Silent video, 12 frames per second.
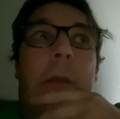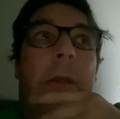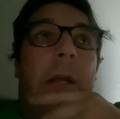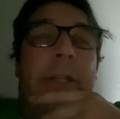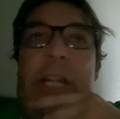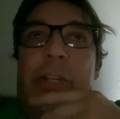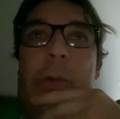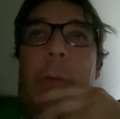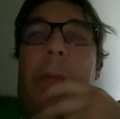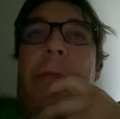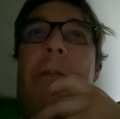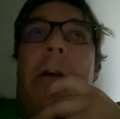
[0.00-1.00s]
A teacher
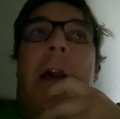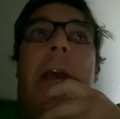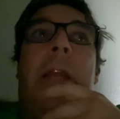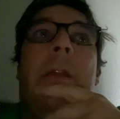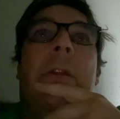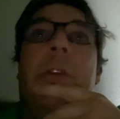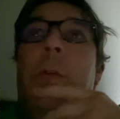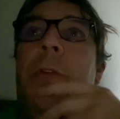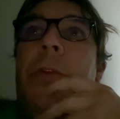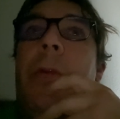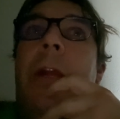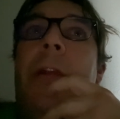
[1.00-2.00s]
would be fine, a youth
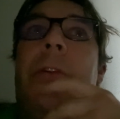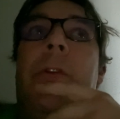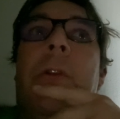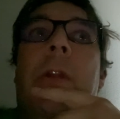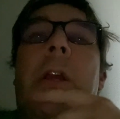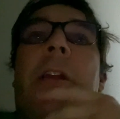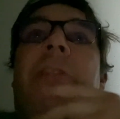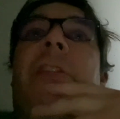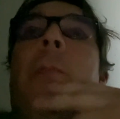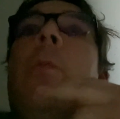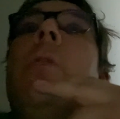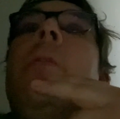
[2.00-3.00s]
director,
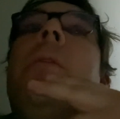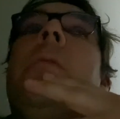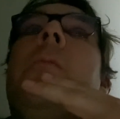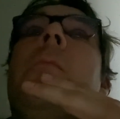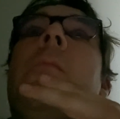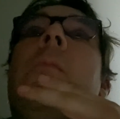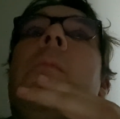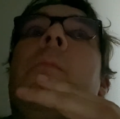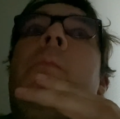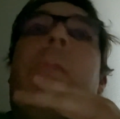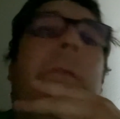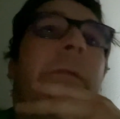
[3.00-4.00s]
someone
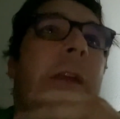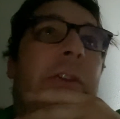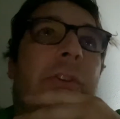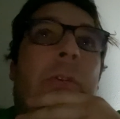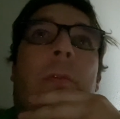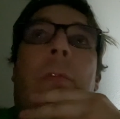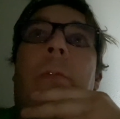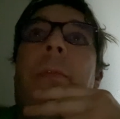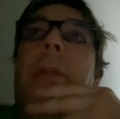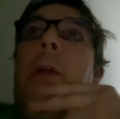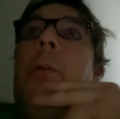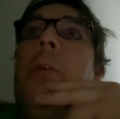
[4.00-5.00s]
professional
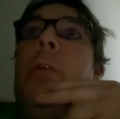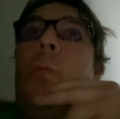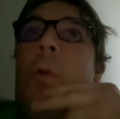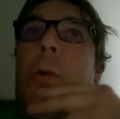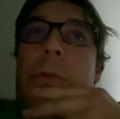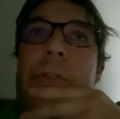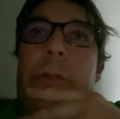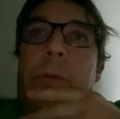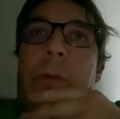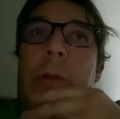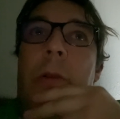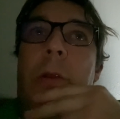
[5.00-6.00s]
that could work with
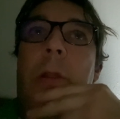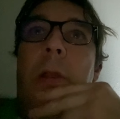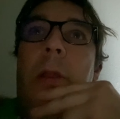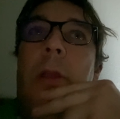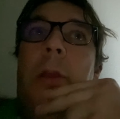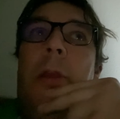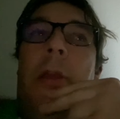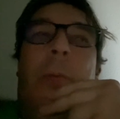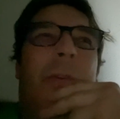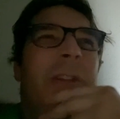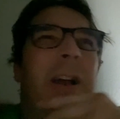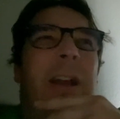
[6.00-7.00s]
children.
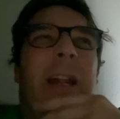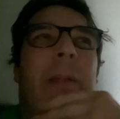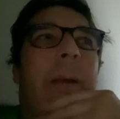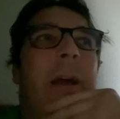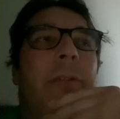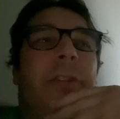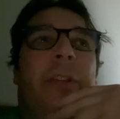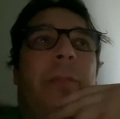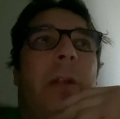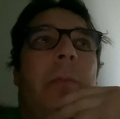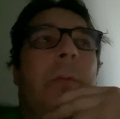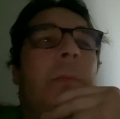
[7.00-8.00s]
We're talking about she's
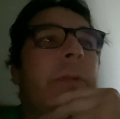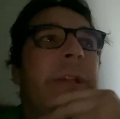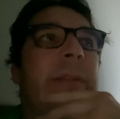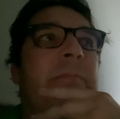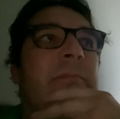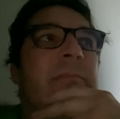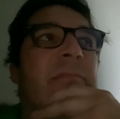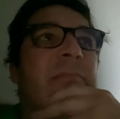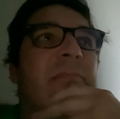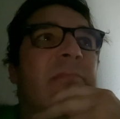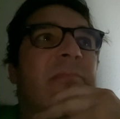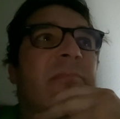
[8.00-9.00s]
probably,
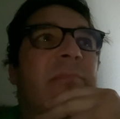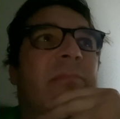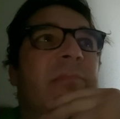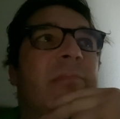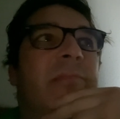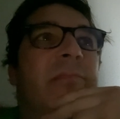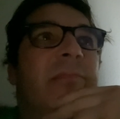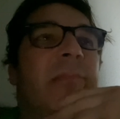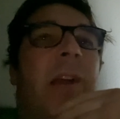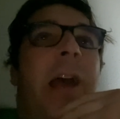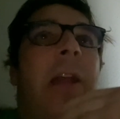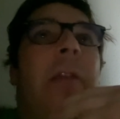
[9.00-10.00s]

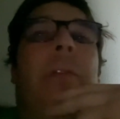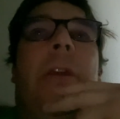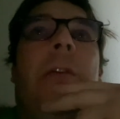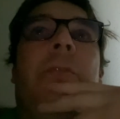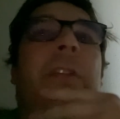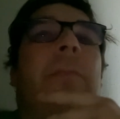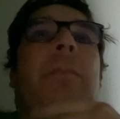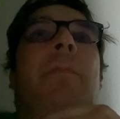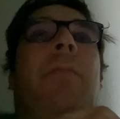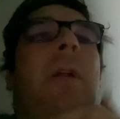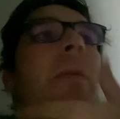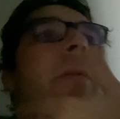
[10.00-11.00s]
I don't know, she's probably